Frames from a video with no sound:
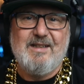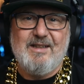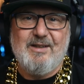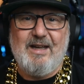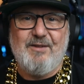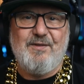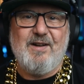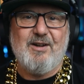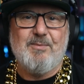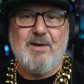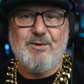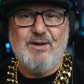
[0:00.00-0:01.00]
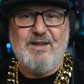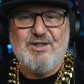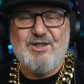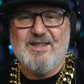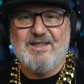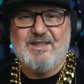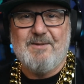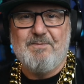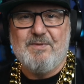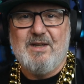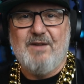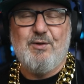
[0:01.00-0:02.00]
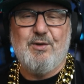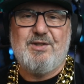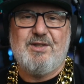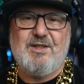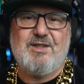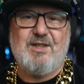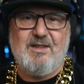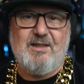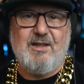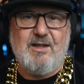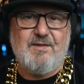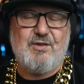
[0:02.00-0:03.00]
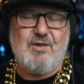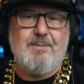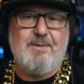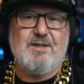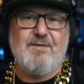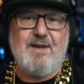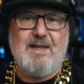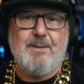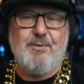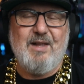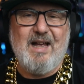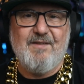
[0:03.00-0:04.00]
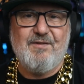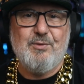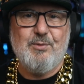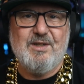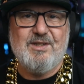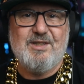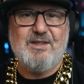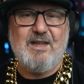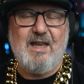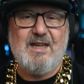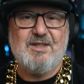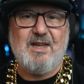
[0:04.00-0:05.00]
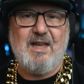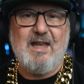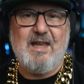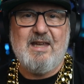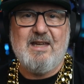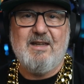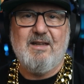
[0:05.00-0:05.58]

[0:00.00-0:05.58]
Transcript: how far my reach is. Of course, this live stream is available afterwards as a